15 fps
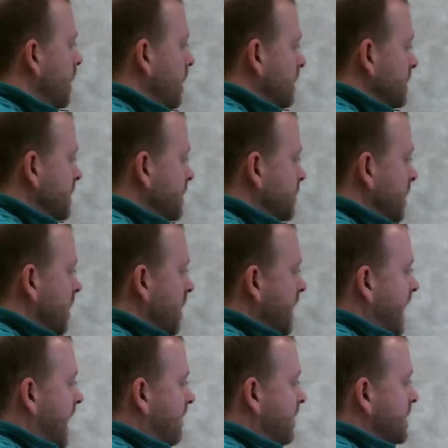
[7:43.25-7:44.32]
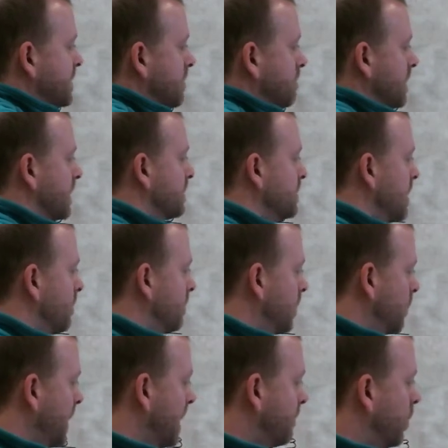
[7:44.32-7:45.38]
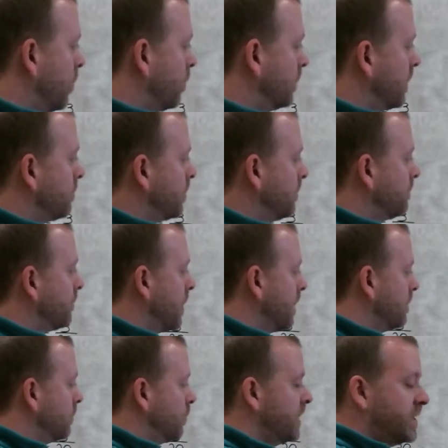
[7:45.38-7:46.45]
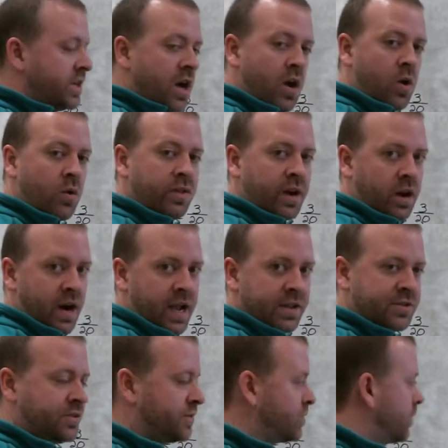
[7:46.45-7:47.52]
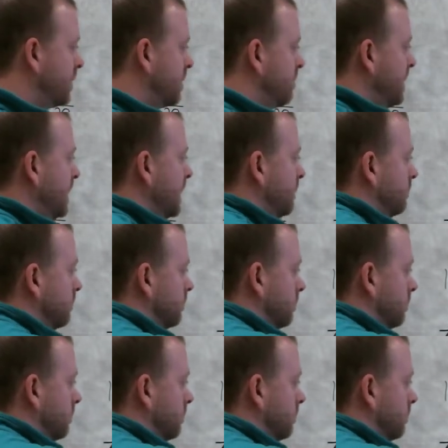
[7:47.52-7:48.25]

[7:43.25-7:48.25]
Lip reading: Since we already have it as a mixed number and we have a whole number in front, we know that our answer is going to be